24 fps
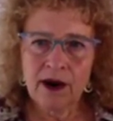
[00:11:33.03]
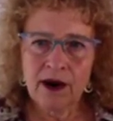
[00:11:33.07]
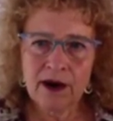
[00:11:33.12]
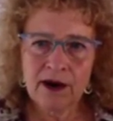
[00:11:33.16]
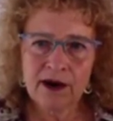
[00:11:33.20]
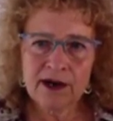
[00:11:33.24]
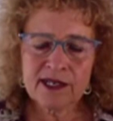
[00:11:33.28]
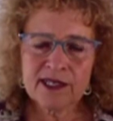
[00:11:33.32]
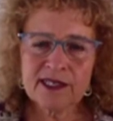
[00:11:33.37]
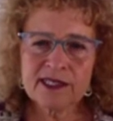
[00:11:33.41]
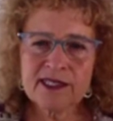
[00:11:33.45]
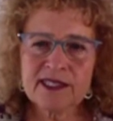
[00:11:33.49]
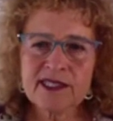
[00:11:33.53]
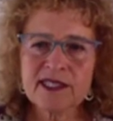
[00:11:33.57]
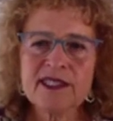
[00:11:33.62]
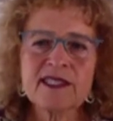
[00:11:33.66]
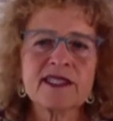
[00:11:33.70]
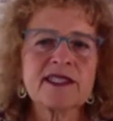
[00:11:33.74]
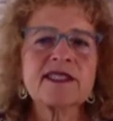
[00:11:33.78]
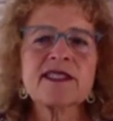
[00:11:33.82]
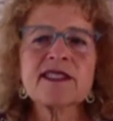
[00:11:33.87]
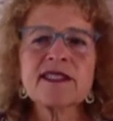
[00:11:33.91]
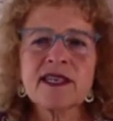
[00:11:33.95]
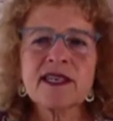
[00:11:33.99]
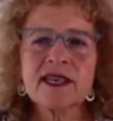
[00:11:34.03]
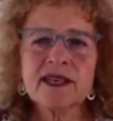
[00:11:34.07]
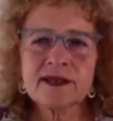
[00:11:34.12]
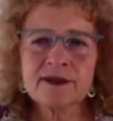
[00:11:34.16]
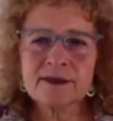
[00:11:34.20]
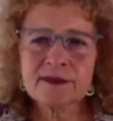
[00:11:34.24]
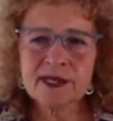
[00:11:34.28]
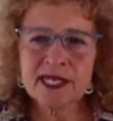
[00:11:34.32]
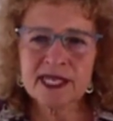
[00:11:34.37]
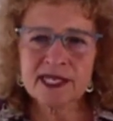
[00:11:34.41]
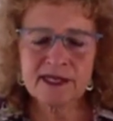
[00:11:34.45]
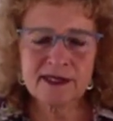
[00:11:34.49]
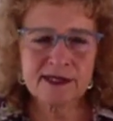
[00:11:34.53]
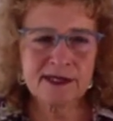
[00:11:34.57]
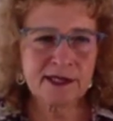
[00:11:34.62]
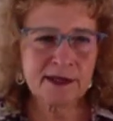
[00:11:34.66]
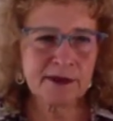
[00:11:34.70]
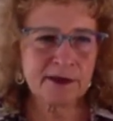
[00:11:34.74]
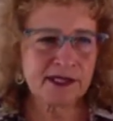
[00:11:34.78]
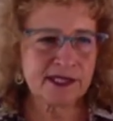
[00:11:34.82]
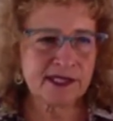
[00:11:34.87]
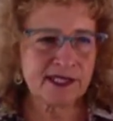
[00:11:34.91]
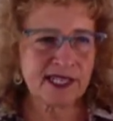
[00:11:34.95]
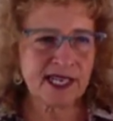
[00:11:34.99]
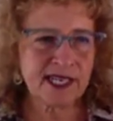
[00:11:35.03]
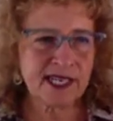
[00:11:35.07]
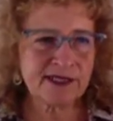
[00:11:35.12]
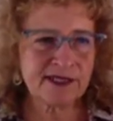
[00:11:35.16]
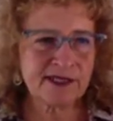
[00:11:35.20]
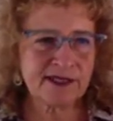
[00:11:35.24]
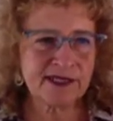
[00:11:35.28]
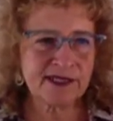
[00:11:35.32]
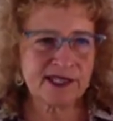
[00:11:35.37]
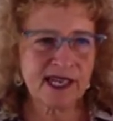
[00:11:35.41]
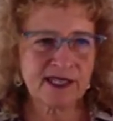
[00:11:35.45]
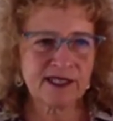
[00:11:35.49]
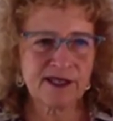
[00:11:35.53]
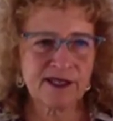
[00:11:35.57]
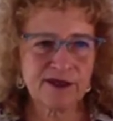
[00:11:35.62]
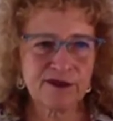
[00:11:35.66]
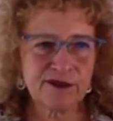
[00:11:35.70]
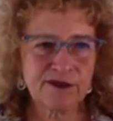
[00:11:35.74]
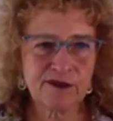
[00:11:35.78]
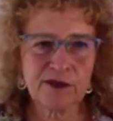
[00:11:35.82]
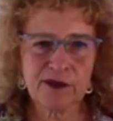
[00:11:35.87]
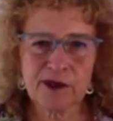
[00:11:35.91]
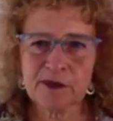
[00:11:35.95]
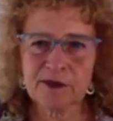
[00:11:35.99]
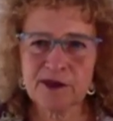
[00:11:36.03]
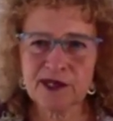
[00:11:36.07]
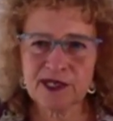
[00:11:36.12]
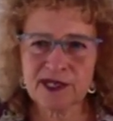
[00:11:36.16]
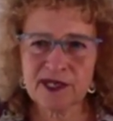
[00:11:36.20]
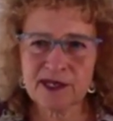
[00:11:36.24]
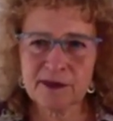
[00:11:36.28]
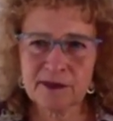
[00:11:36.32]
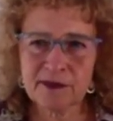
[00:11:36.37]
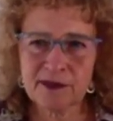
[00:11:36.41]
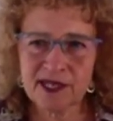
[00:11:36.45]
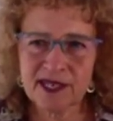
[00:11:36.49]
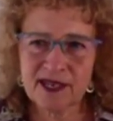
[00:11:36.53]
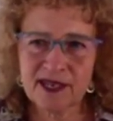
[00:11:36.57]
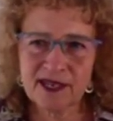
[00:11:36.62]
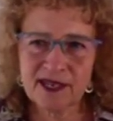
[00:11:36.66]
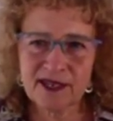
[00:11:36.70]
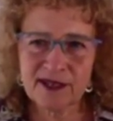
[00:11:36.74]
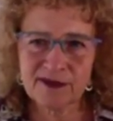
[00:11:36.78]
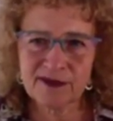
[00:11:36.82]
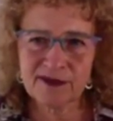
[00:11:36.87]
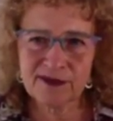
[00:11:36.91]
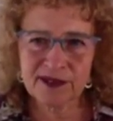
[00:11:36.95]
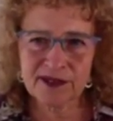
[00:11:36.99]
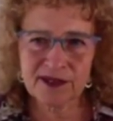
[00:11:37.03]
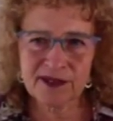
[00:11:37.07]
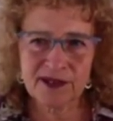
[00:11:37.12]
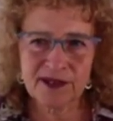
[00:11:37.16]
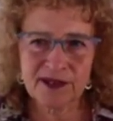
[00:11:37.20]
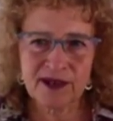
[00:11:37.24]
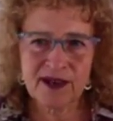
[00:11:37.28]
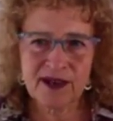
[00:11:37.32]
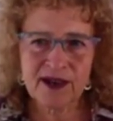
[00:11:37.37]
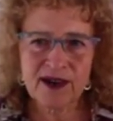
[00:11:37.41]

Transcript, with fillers: Oranges, kids who are gender nonconforming in behavior,